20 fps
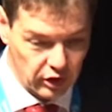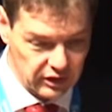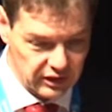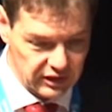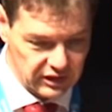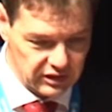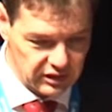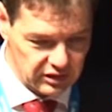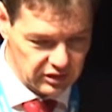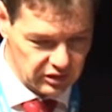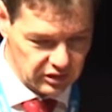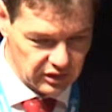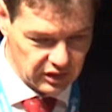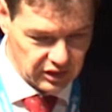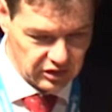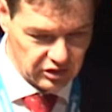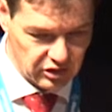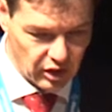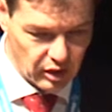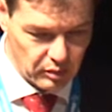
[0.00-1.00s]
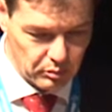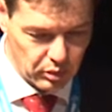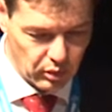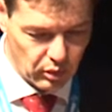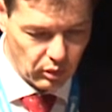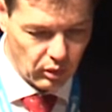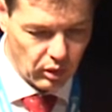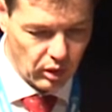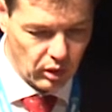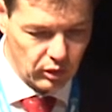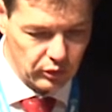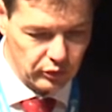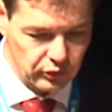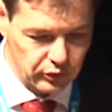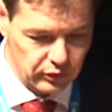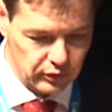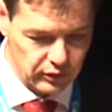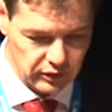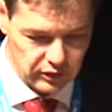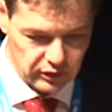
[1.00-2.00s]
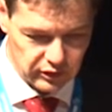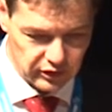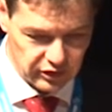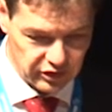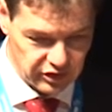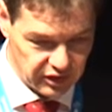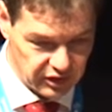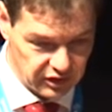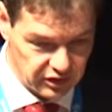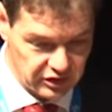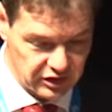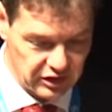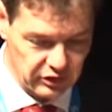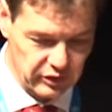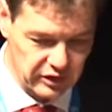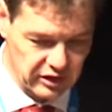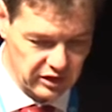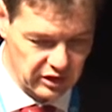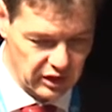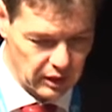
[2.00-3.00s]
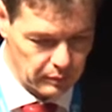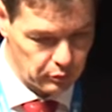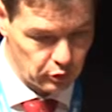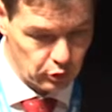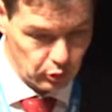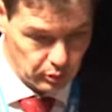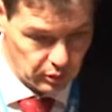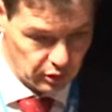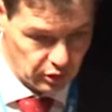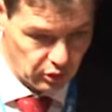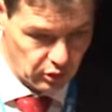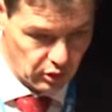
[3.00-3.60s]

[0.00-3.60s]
this is an example of the Synergy with this abluminal